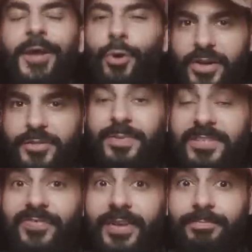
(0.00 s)
quite a
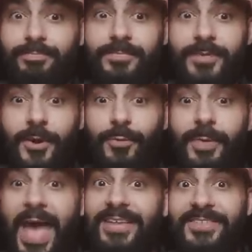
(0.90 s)
specific, you know,
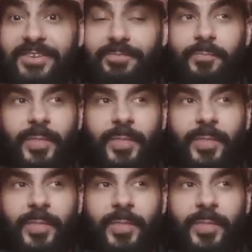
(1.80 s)
accent.